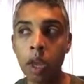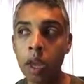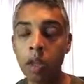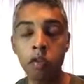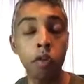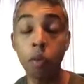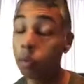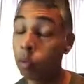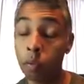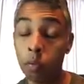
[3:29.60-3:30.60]

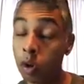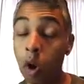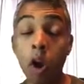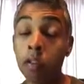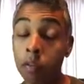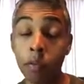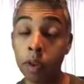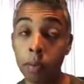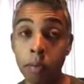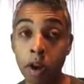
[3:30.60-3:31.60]
regardless of what
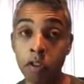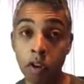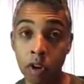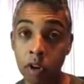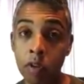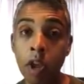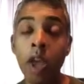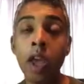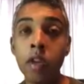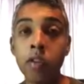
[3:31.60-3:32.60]
their objection
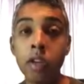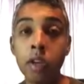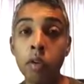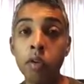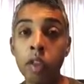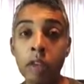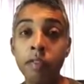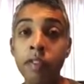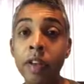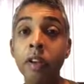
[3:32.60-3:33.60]
is to use the
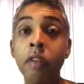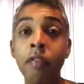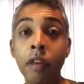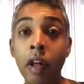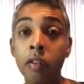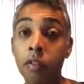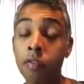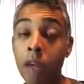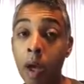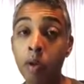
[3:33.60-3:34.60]
feel, felt,
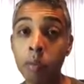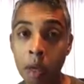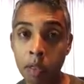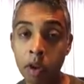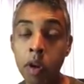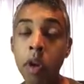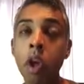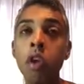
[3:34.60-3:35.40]
found method.